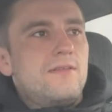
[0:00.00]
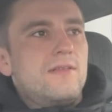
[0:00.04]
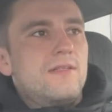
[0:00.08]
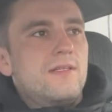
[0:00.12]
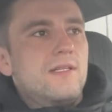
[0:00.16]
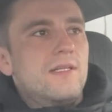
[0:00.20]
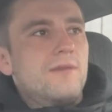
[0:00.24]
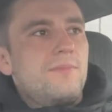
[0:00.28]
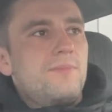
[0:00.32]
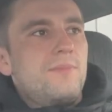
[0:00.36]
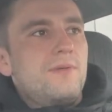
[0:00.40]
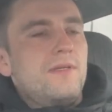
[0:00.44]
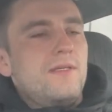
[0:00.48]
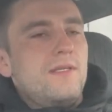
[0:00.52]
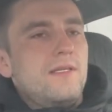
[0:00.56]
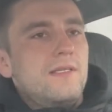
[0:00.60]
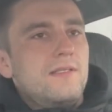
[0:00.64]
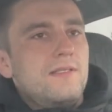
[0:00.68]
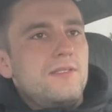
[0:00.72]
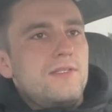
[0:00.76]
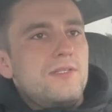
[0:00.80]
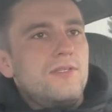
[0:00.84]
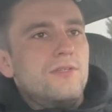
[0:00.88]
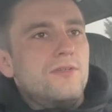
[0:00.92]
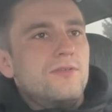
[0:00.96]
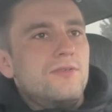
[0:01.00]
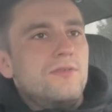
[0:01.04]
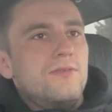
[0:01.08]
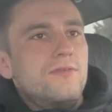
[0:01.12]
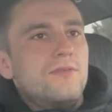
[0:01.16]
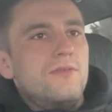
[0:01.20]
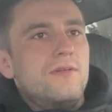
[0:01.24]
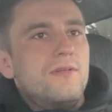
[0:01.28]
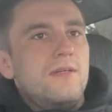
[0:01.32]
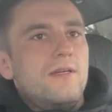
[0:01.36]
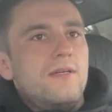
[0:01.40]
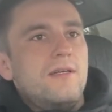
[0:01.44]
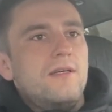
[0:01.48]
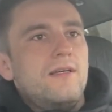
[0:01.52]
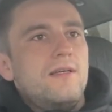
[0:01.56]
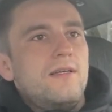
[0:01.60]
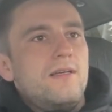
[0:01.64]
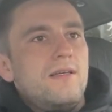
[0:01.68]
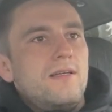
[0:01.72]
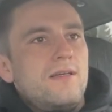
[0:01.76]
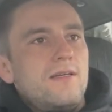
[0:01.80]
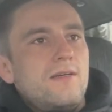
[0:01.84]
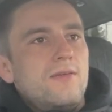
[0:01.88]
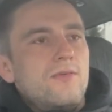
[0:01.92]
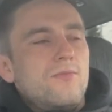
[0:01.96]
clip into
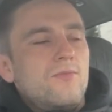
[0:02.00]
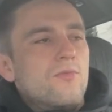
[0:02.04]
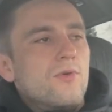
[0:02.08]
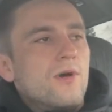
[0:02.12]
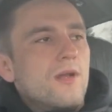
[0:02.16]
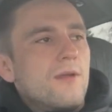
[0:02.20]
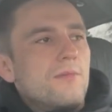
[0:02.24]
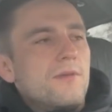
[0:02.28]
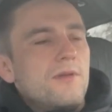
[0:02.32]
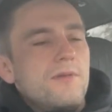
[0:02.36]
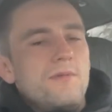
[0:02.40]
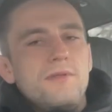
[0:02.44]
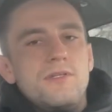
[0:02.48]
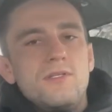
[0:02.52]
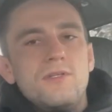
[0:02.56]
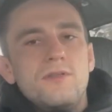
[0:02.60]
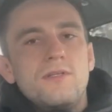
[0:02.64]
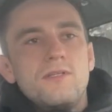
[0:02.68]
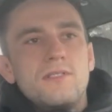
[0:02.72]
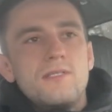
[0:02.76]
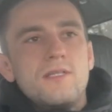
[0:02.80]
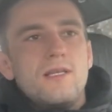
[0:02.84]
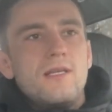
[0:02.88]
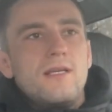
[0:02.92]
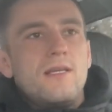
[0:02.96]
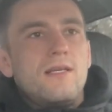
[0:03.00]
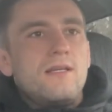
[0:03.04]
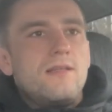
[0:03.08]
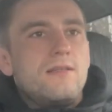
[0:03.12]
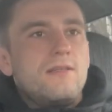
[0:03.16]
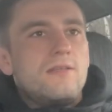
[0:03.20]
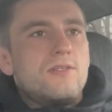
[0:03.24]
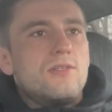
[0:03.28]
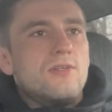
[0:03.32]
what I'm going to be doing today.